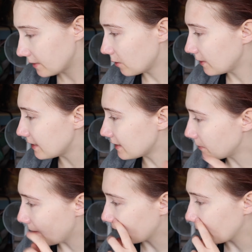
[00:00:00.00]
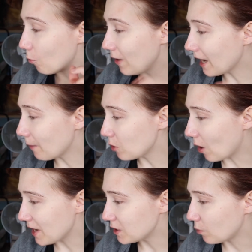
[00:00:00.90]
So it says in the back, wake up
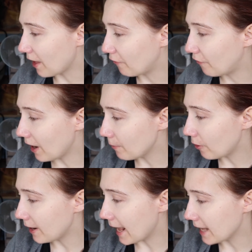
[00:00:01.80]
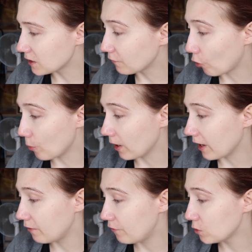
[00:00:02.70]
your eyes with our fiber enhanced formula
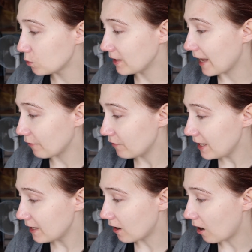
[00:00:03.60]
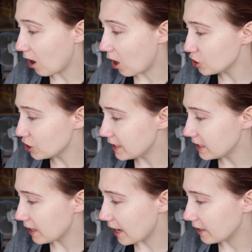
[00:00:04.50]
infused with caffeine,
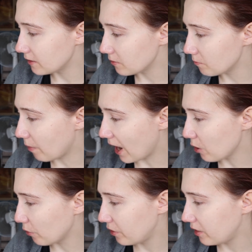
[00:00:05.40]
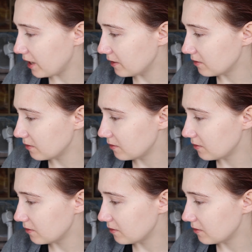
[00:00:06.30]
arginine, and biotinoil.